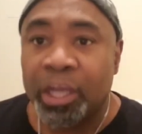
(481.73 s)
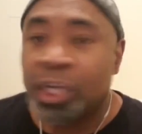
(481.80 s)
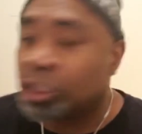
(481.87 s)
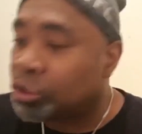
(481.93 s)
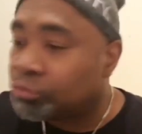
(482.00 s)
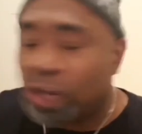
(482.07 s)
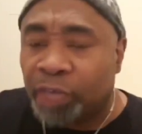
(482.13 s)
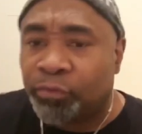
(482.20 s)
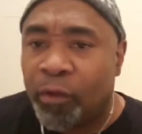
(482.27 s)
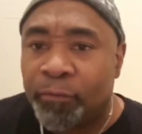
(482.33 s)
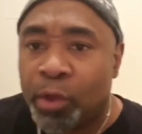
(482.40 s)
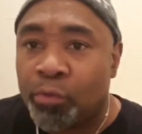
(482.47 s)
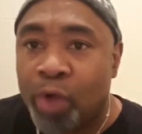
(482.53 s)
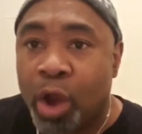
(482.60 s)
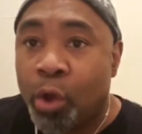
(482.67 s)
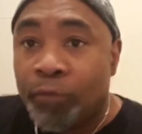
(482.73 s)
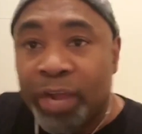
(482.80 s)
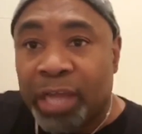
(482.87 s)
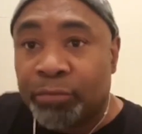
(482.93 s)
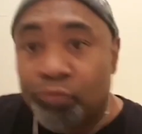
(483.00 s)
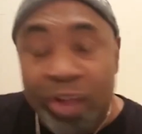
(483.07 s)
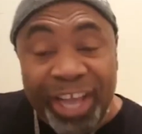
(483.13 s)
Stretch forth your rod over
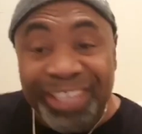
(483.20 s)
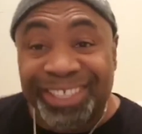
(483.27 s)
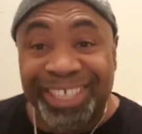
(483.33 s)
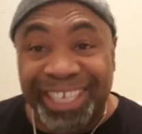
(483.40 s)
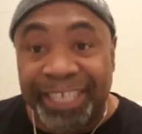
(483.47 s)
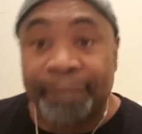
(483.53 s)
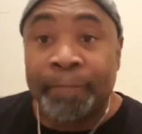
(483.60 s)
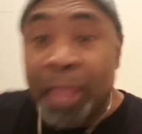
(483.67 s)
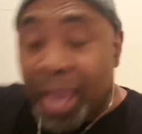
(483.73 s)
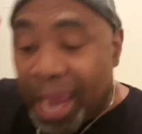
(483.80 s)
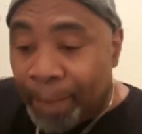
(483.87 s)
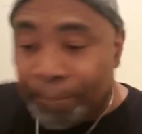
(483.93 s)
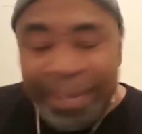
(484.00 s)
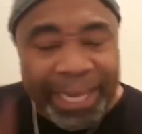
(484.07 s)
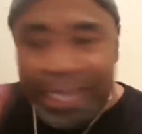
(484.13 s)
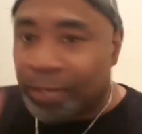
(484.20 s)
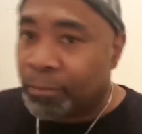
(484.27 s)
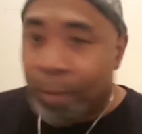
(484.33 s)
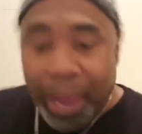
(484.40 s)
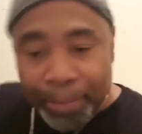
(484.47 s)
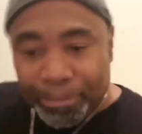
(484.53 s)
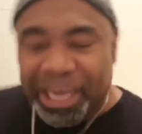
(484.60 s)
that Red Sea and make it,
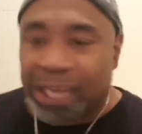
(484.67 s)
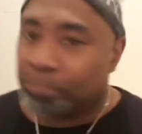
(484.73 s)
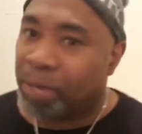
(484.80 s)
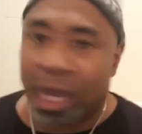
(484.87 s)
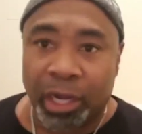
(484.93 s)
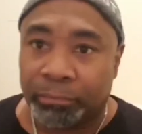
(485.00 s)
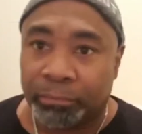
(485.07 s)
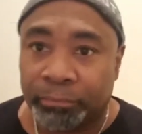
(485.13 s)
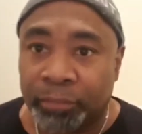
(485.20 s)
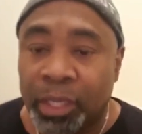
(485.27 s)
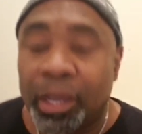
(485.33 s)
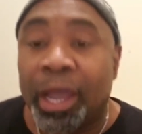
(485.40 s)
and make it pot up.